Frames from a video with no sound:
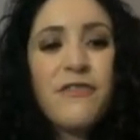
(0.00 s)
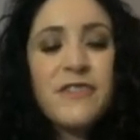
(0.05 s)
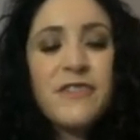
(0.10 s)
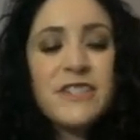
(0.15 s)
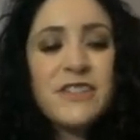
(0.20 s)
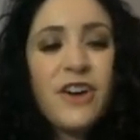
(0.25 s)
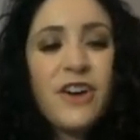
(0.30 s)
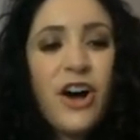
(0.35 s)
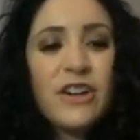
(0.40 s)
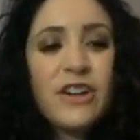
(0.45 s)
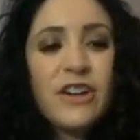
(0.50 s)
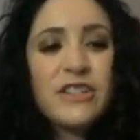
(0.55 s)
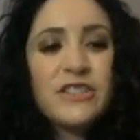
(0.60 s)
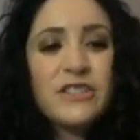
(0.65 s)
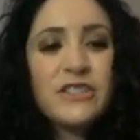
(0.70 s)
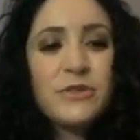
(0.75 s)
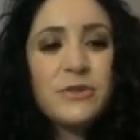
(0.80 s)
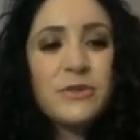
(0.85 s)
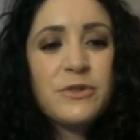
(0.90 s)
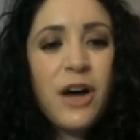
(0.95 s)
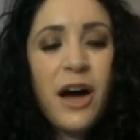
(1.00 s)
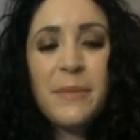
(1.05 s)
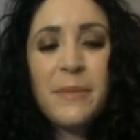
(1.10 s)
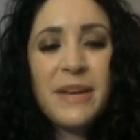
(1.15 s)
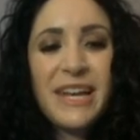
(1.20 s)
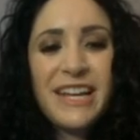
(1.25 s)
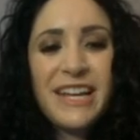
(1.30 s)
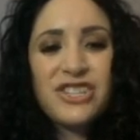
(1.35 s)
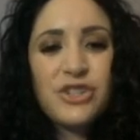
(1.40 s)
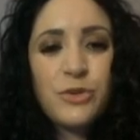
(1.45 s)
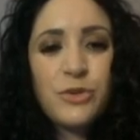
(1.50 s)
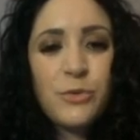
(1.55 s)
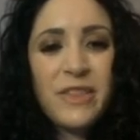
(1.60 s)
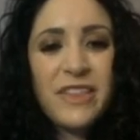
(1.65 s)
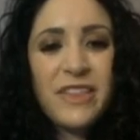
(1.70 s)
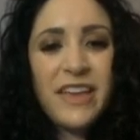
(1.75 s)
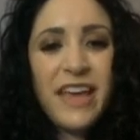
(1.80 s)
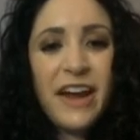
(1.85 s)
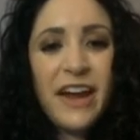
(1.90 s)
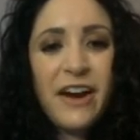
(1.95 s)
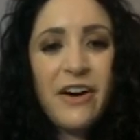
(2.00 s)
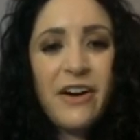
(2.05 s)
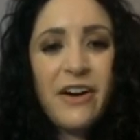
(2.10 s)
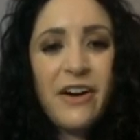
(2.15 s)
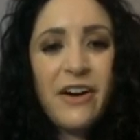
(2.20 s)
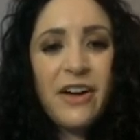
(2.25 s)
taught a new combination with care.